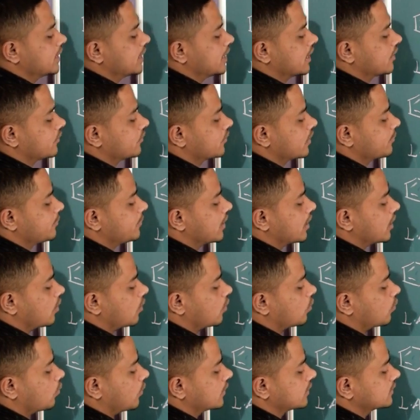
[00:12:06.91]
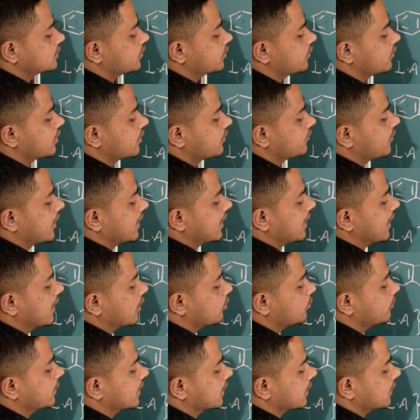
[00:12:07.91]
it will be around 175
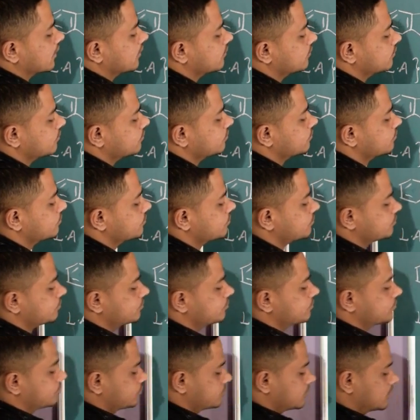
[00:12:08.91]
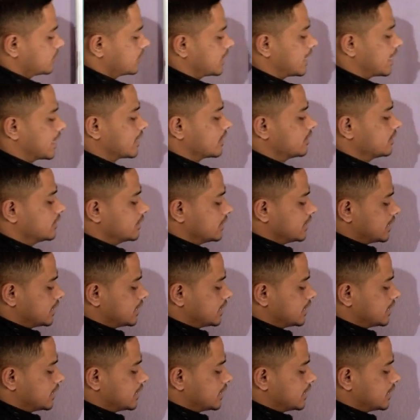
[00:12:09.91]
nanometer, right?